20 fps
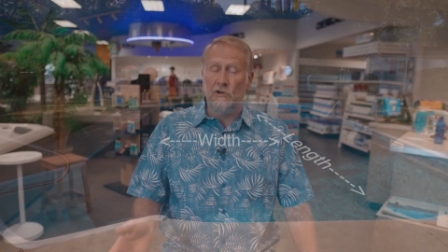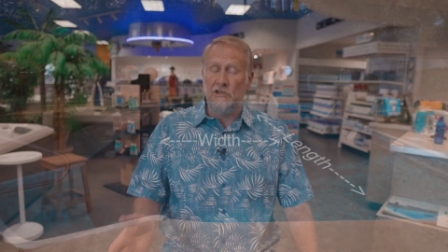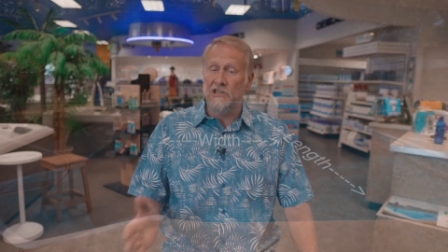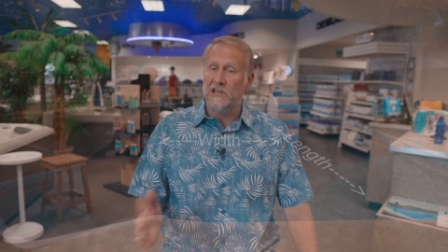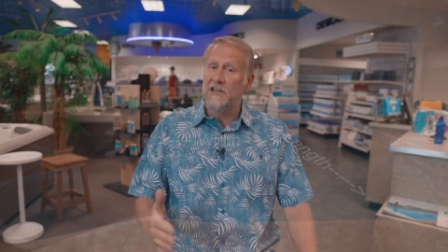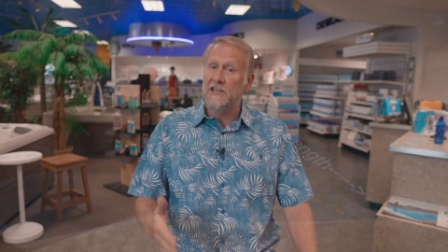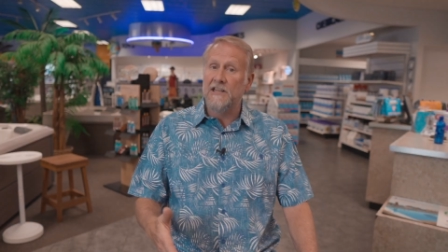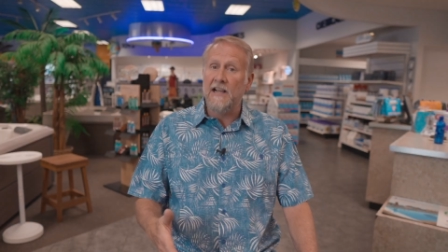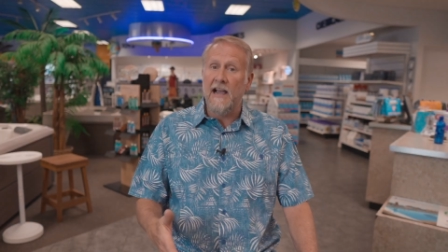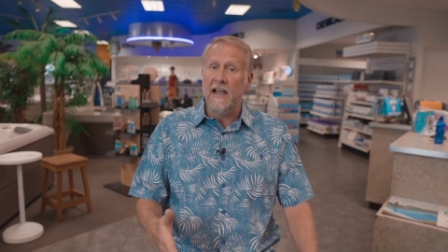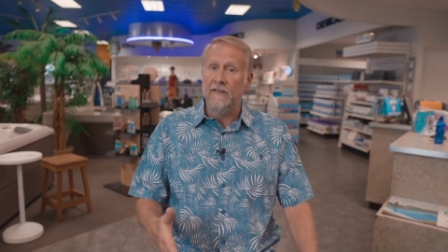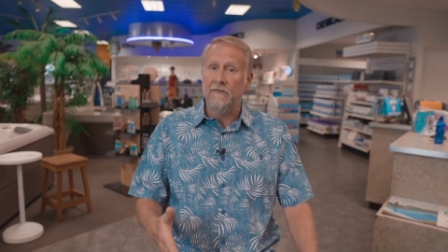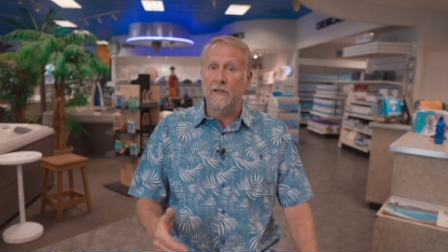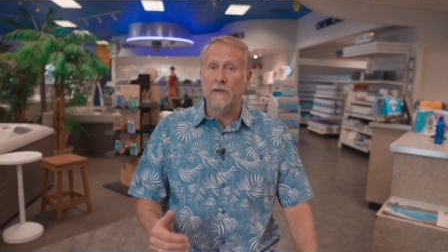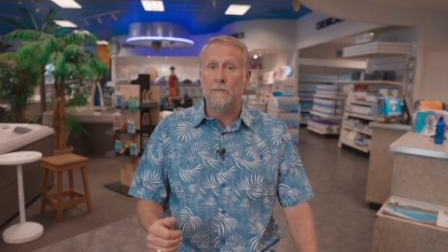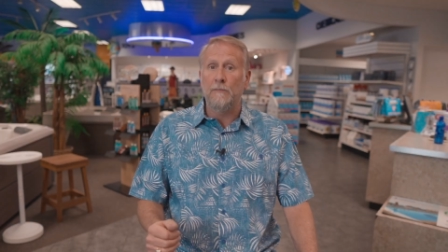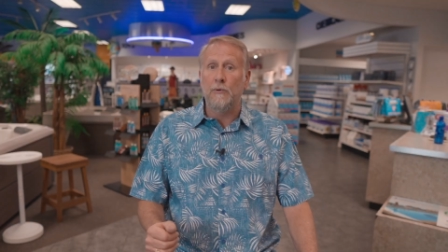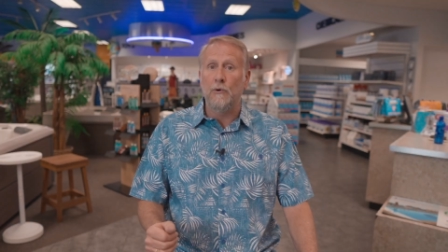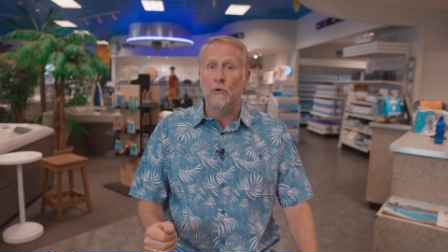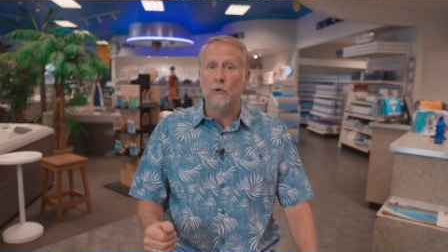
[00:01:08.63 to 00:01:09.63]
is it a
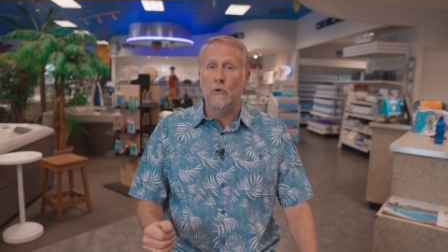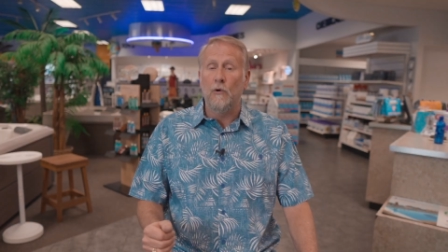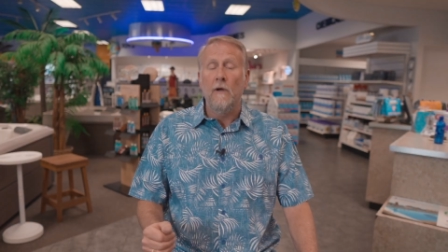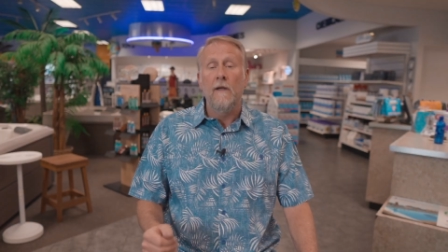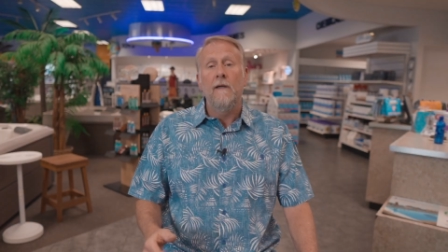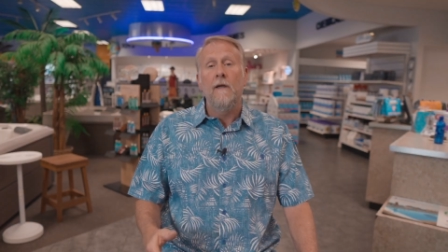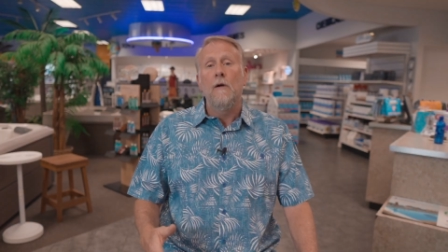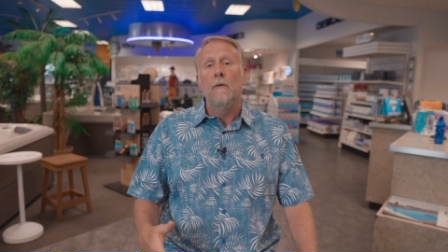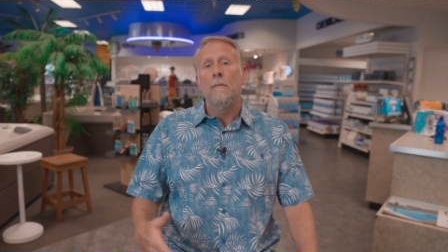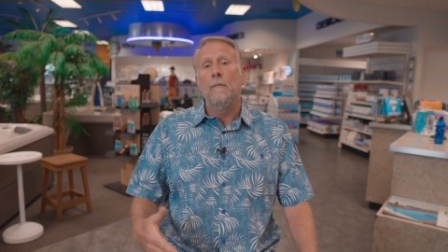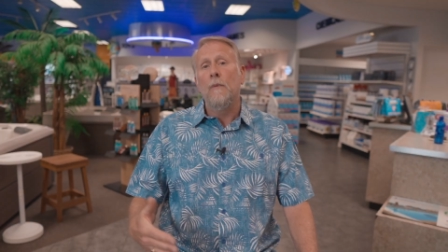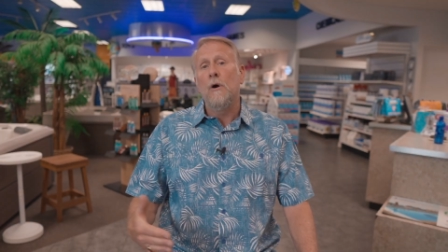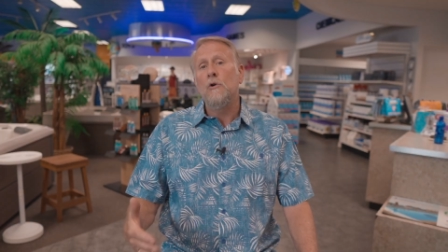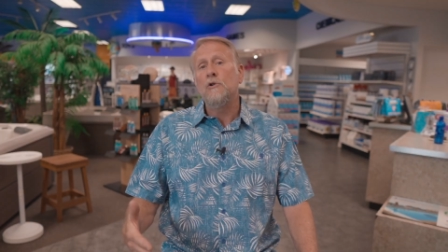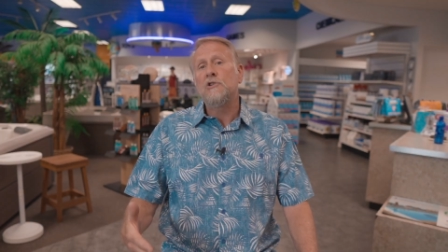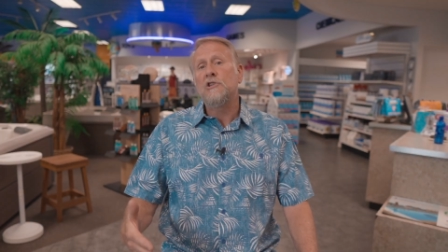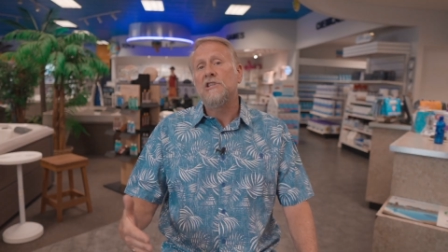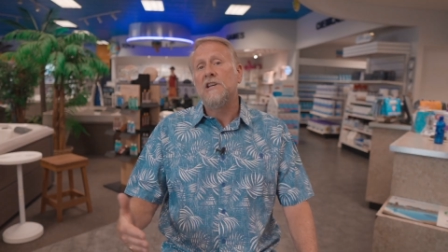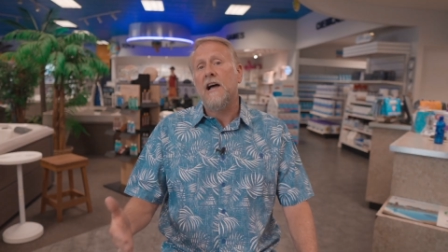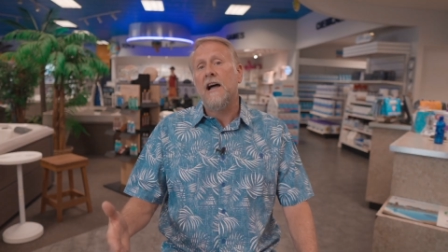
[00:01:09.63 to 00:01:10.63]
diving pool.
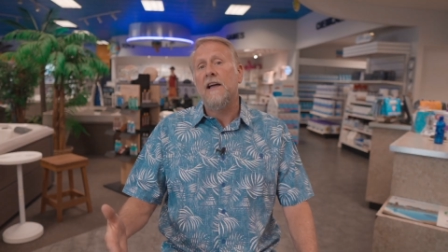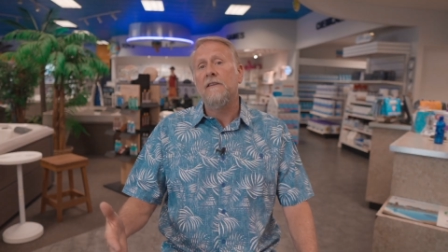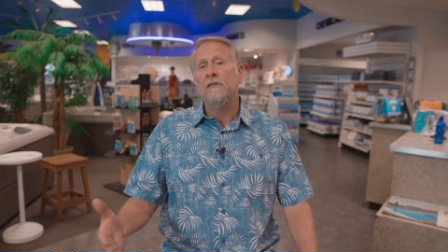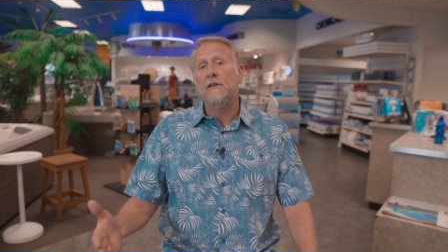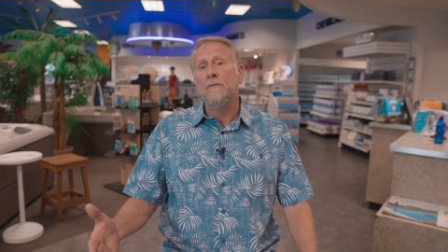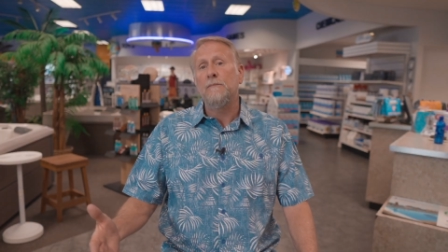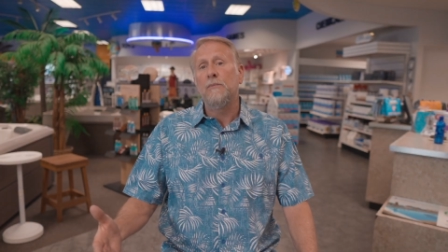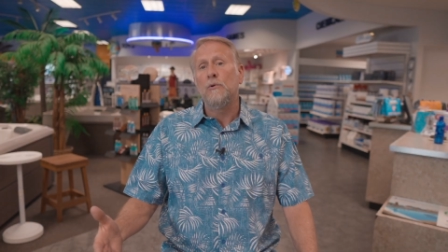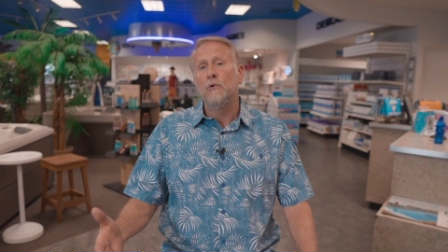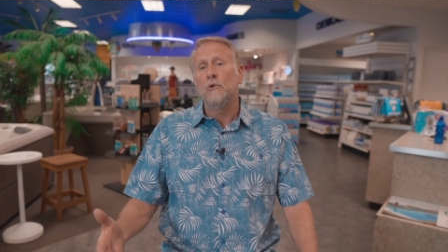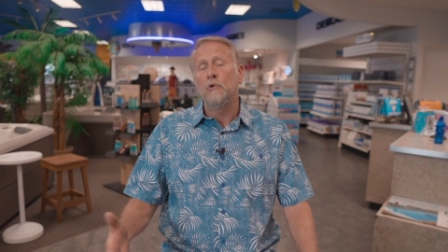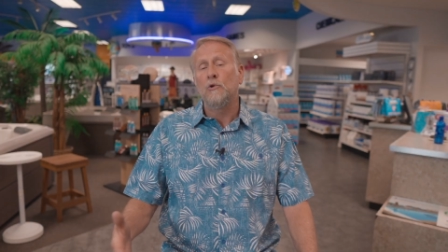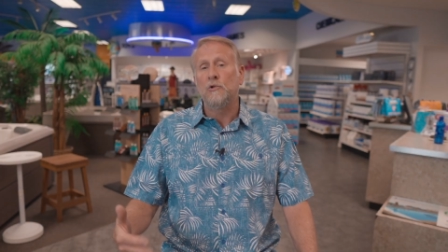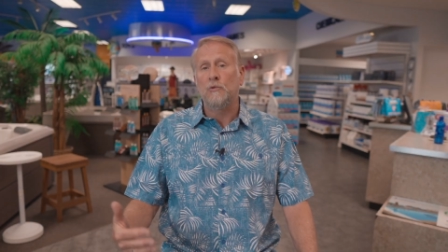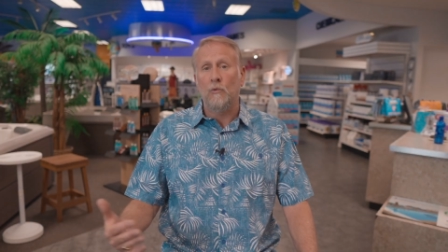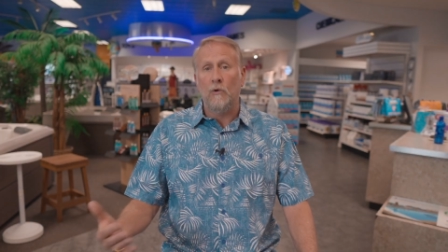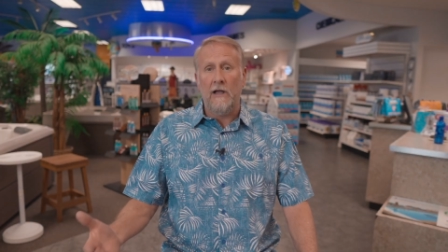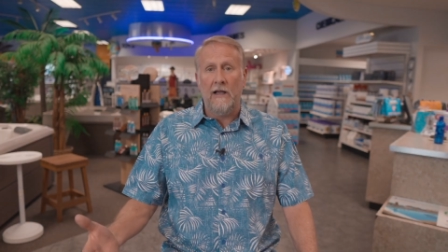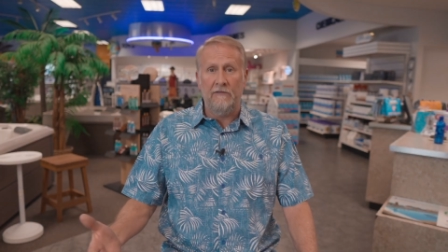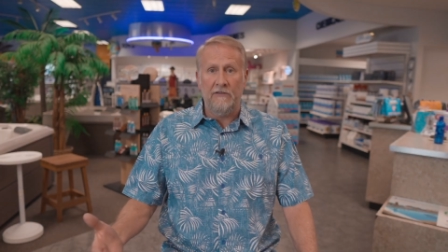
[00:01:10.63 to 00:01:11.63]
Most diving
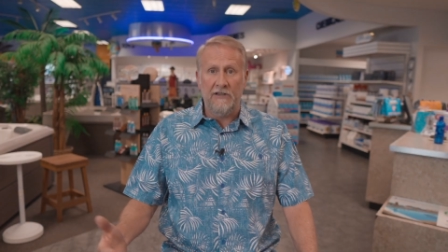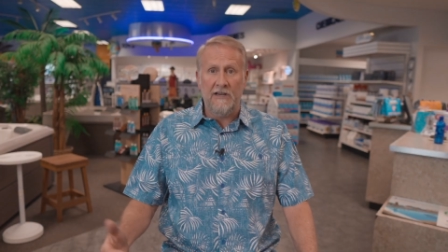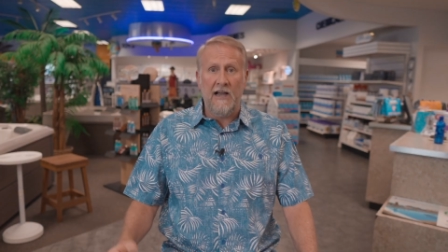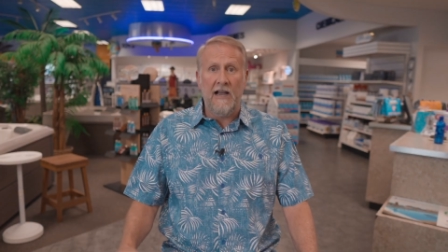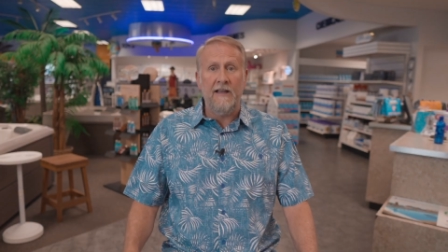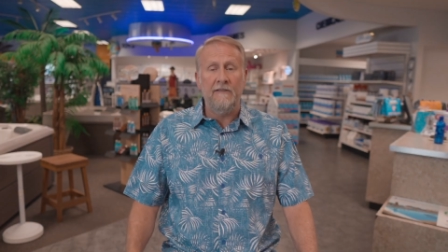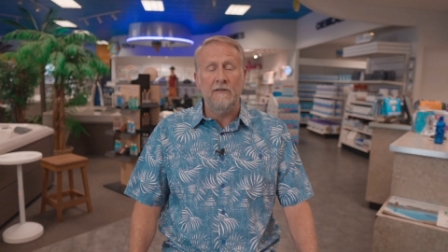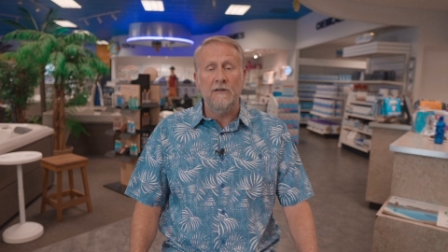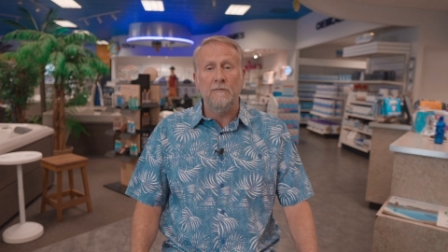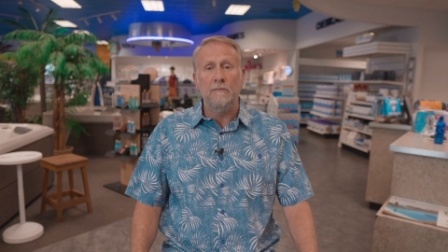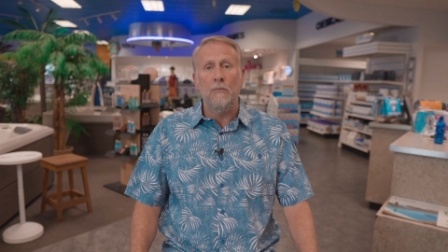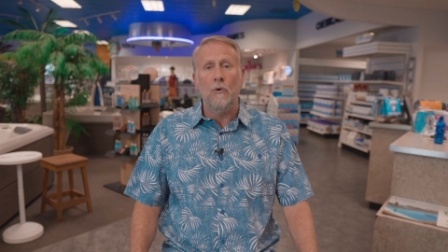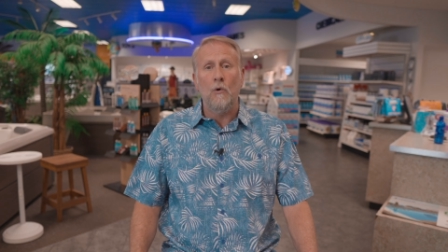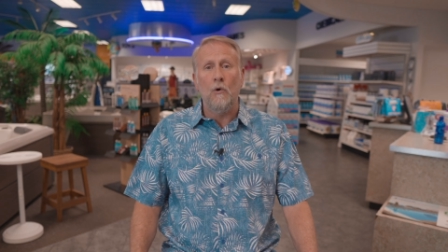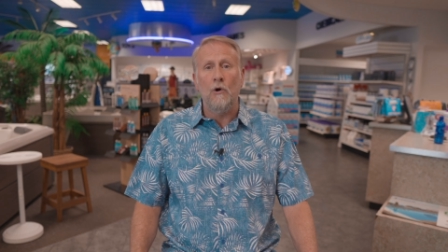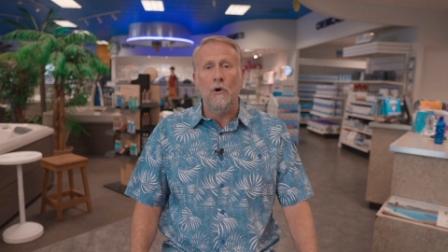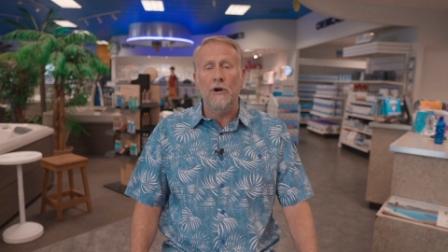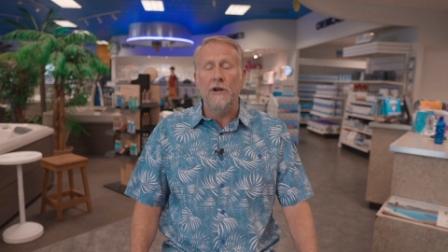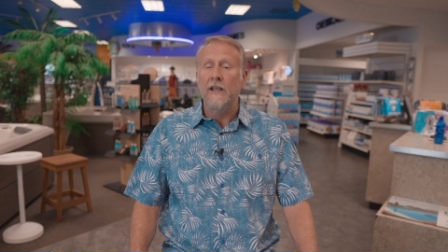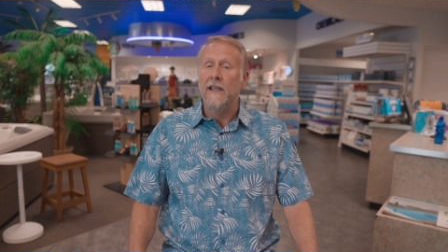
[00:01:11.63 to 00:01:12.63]
pools will have a diving
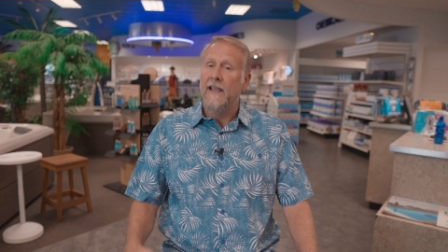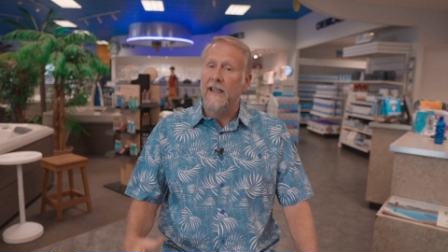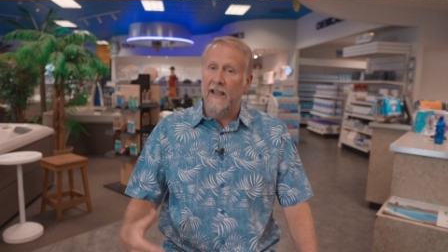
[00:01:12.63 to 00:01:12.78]
board,